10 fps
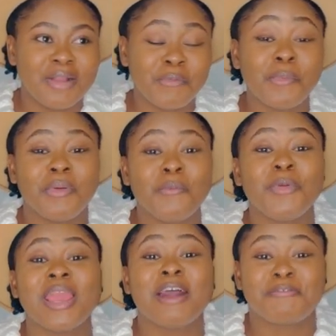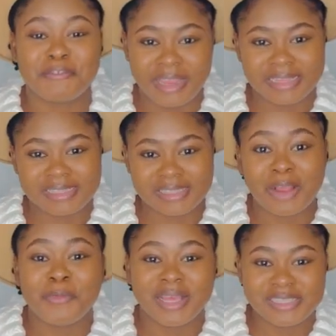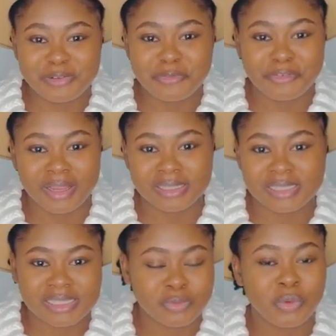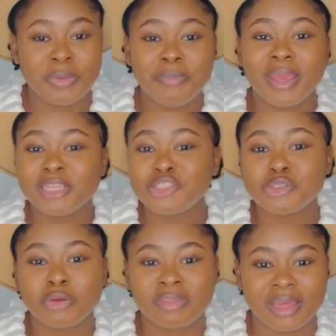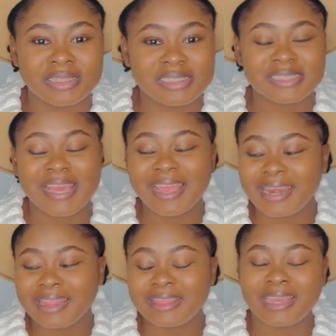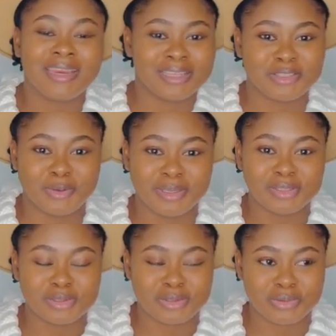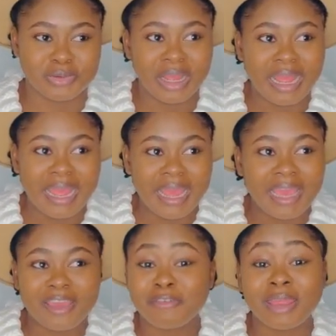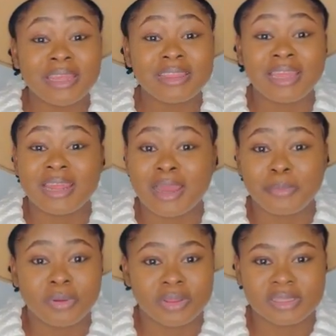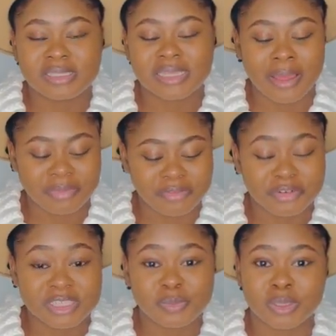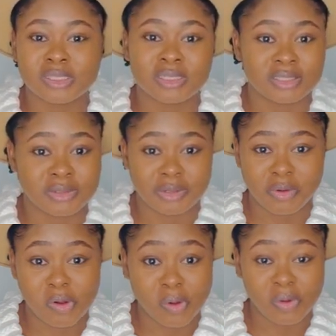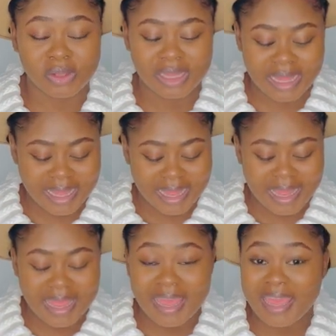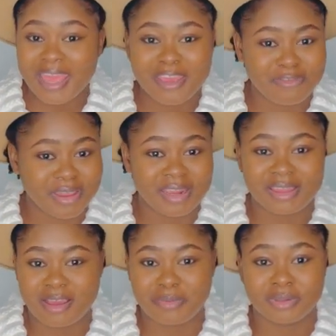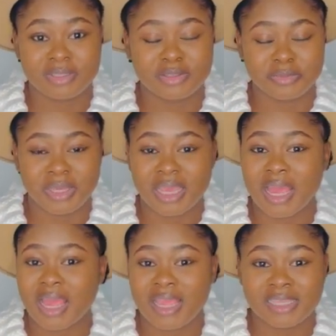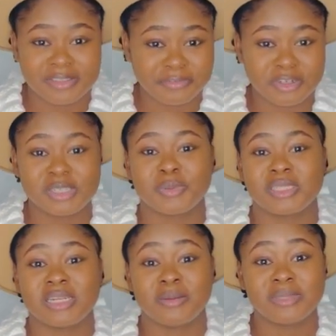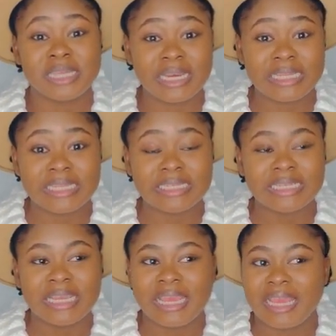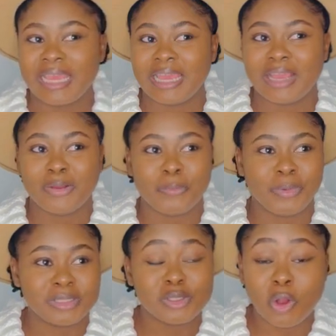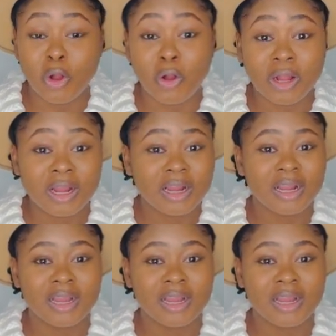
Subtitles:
you know. We are friends, and we are still friends. We made sure that anything is going to do, if anything happens, I'm the first person he's going to call. If anything happens to me, it's the first person I'm telling. We talk.